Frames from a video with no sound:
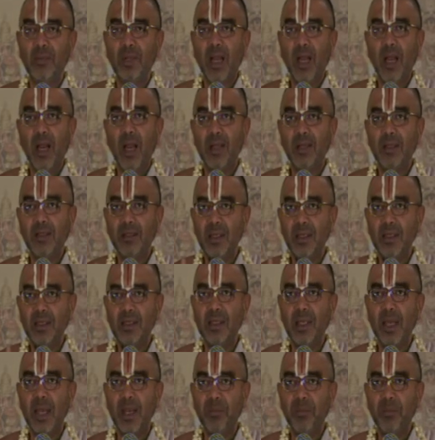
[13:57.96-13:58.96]
And
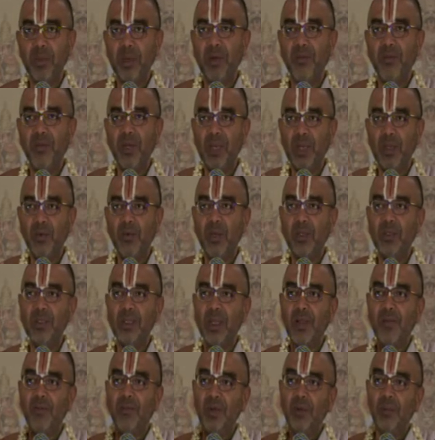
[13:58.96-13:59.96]
this happened when he was
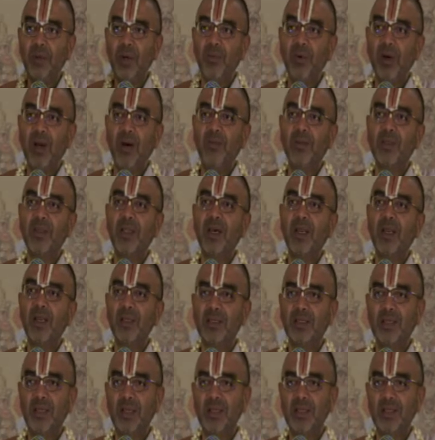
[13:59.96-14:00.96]
in a Vibhavavatara
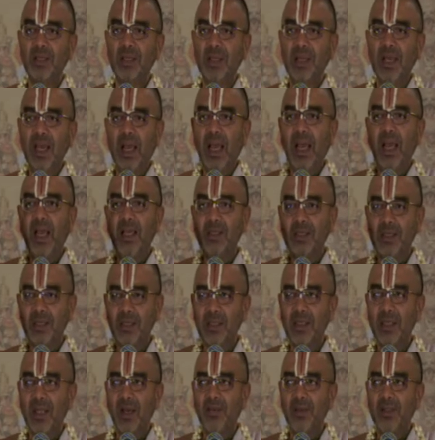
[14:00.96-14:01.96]
stage as
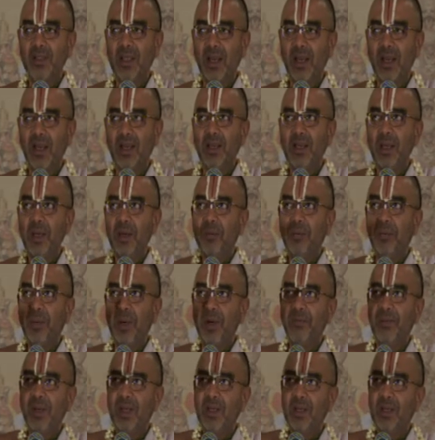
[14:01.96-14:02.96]
Krishnavatara.
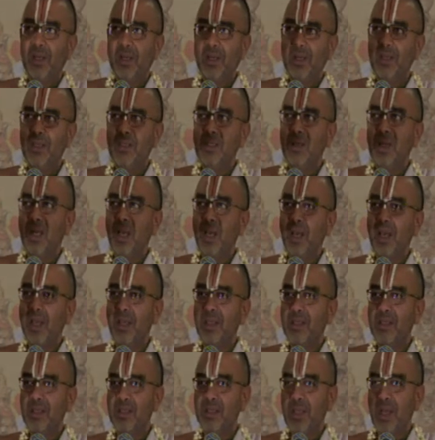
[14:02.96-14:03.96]
But when Krishna
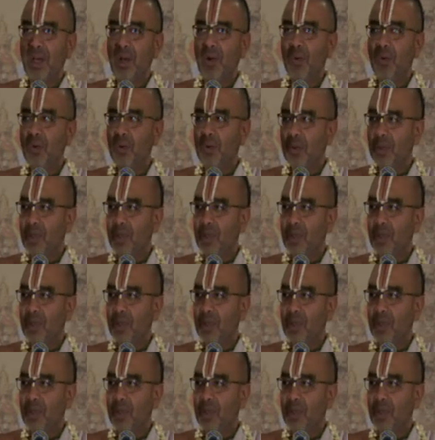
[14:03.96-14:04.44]
is now